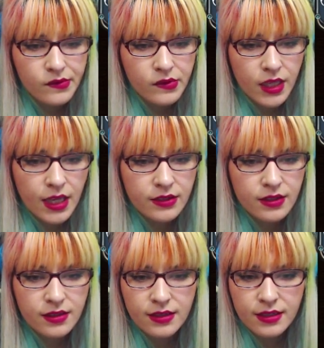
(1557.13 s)
He has
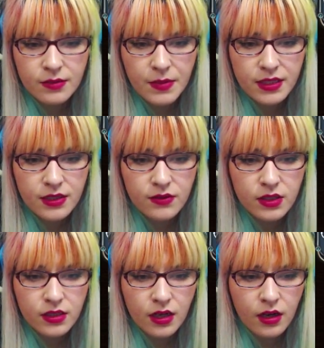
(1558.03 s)
this expensive
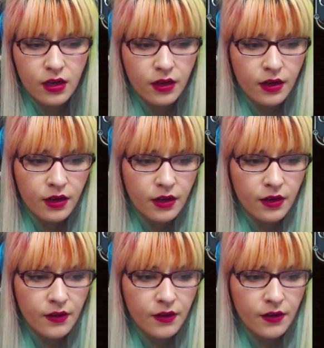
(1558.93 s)
cigar.